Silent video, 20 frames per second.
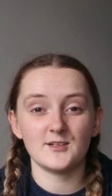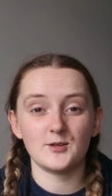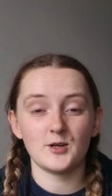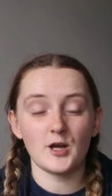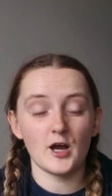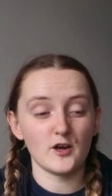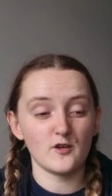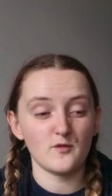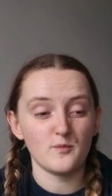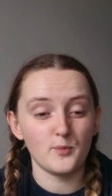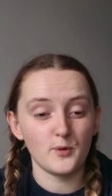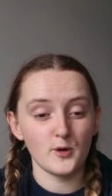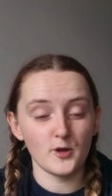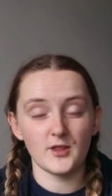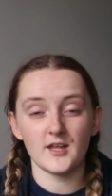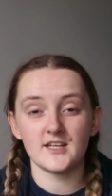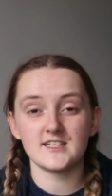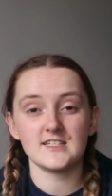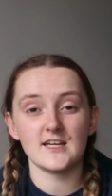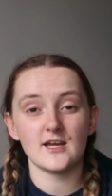kind of put
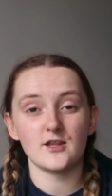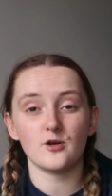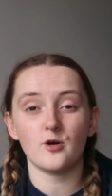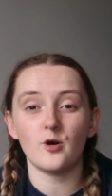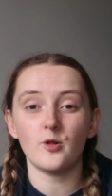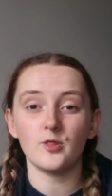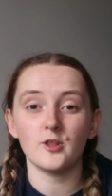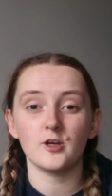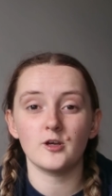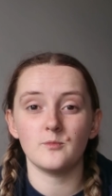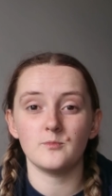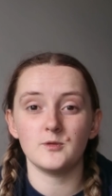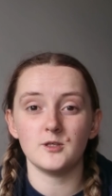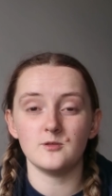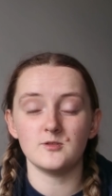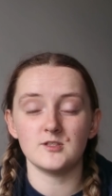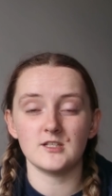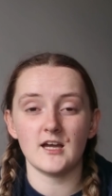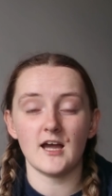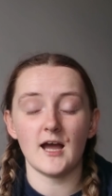that together on the
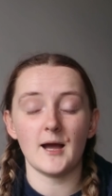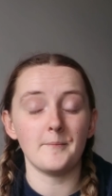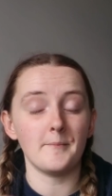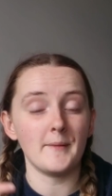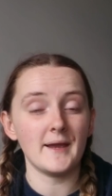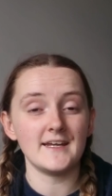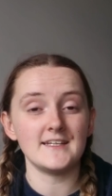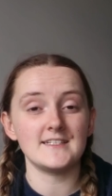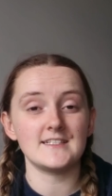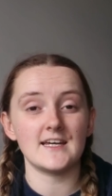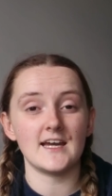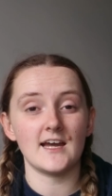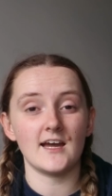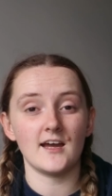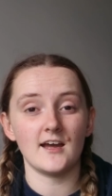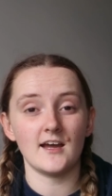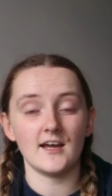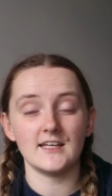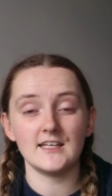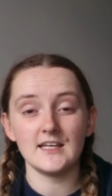computer and made
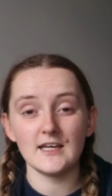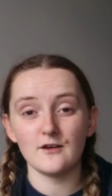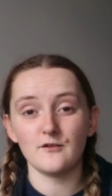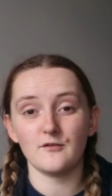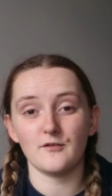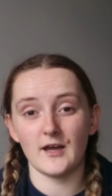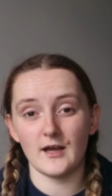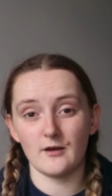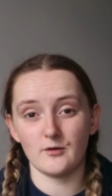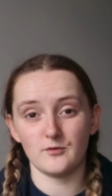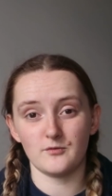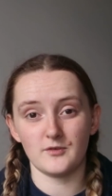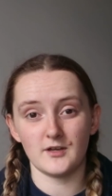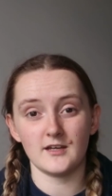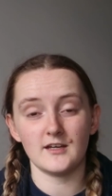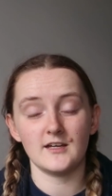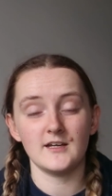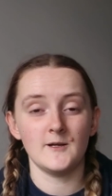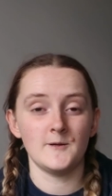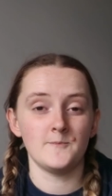a GIF out of it,